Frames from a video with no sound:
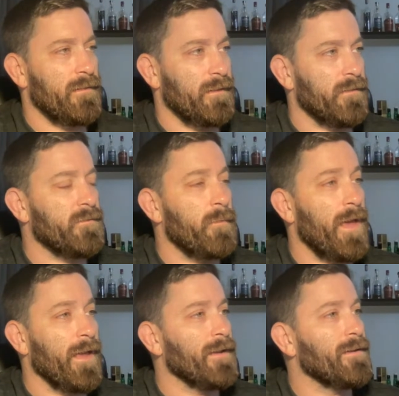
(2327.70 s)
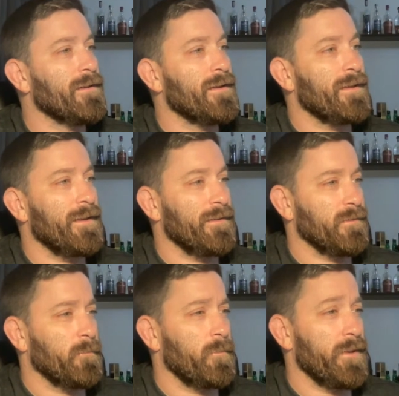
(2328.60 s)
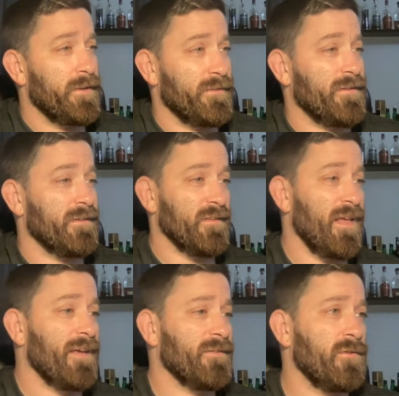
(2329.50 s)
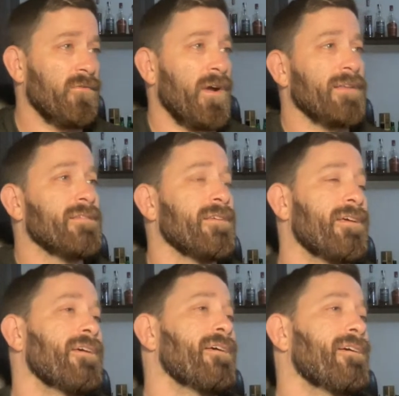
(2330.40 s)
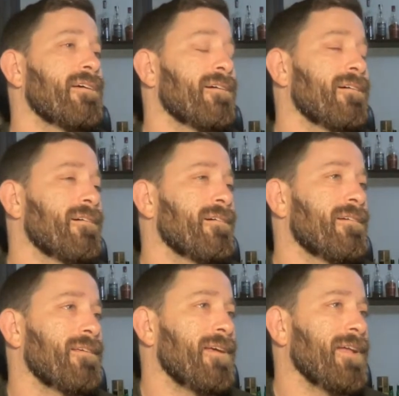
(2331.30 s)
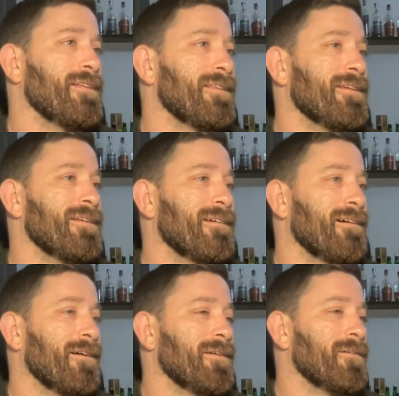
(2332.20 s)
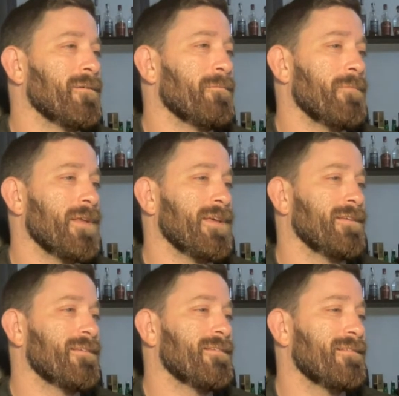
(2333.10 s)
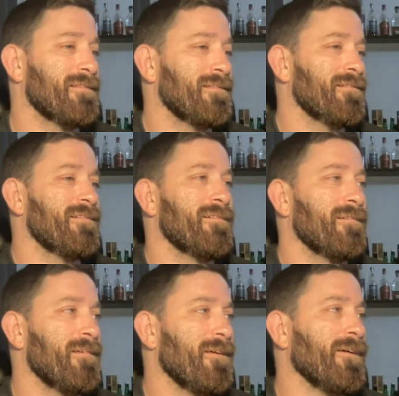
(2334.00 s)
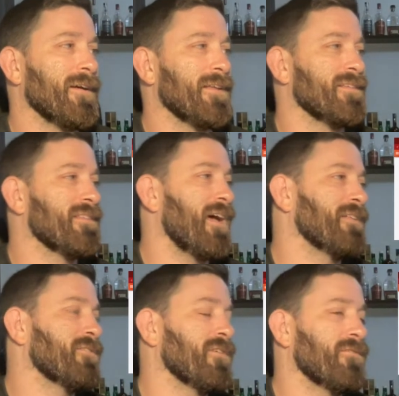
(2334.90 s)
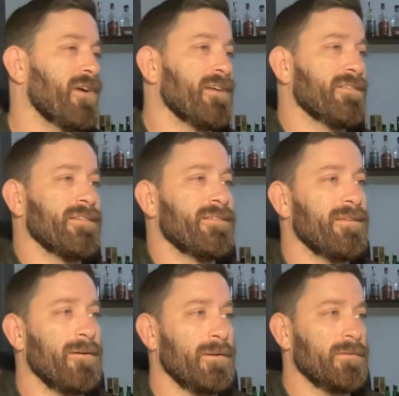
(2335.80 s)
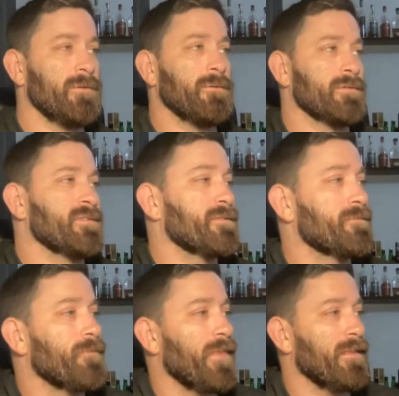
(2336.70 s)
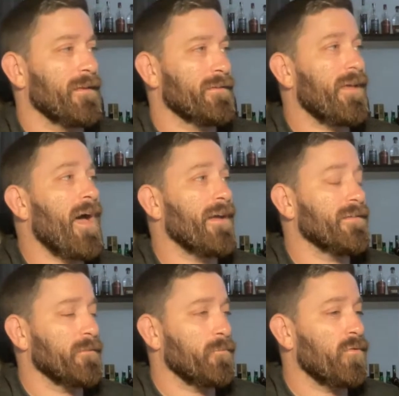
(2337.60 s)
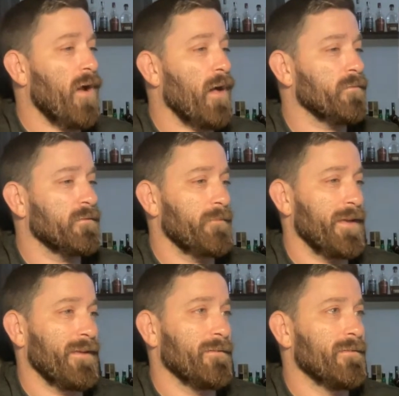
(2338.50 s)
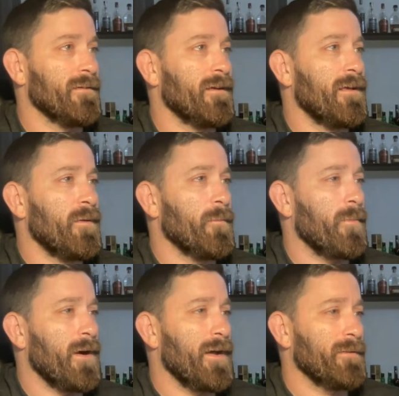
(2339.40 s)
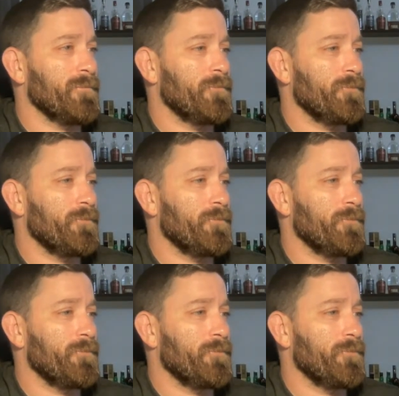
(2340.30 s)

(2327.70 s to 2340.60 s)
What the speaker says: This man is a beast. His last 2 fights ended in under a minute against Tai Tuivasa and Derek Lewis. This guy is a problem, man. But